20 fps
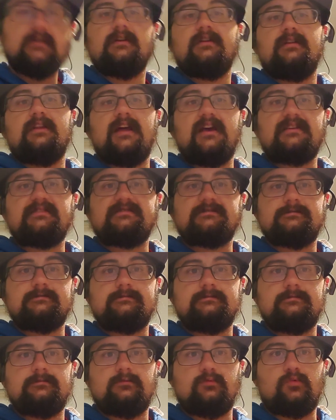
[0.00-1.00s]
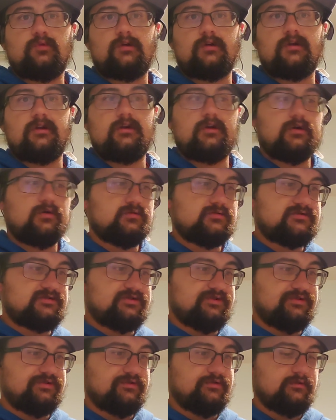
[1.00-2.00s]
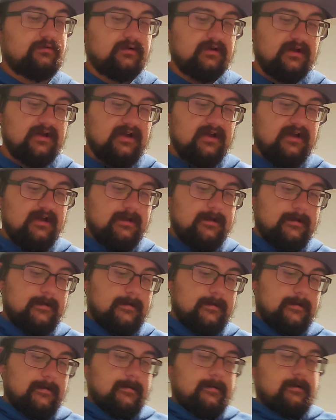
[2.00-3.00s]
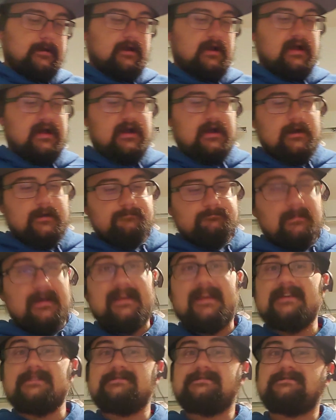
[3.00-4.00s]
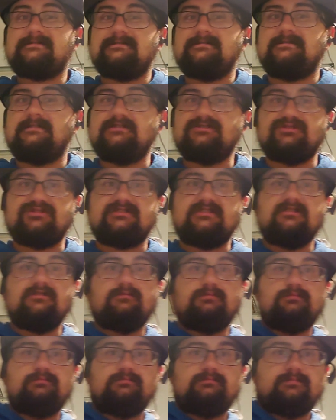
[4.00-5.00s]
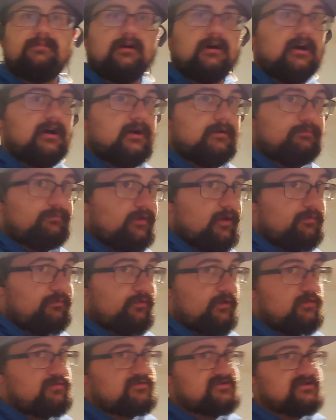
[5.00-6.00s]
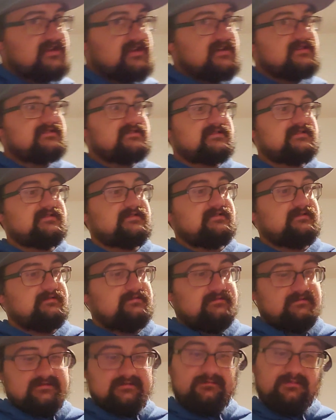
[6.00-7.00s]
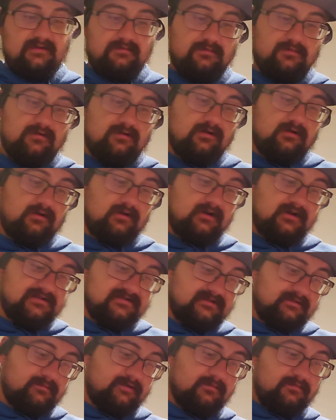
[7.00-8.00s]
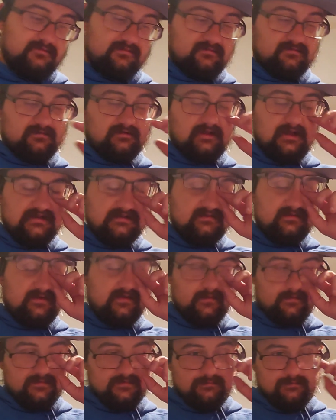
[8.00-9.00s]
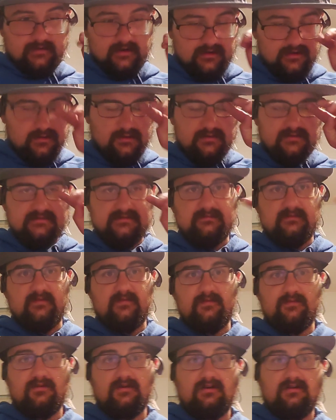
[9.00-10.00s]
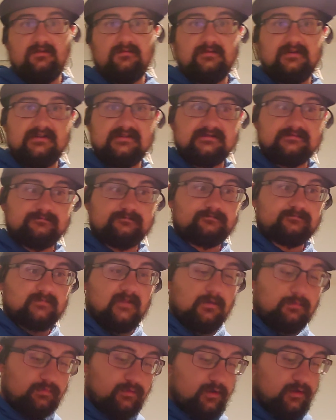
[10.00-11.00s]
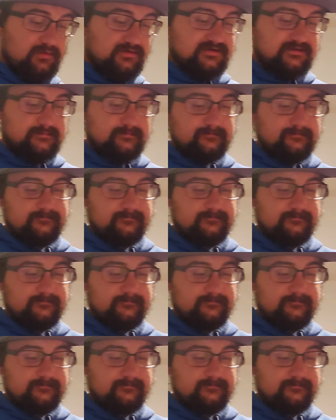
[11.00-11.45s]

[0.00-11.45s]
Next, we're going to go to, I guess these are still approach discs. Some people classify them as putters. Some of them call them as approach.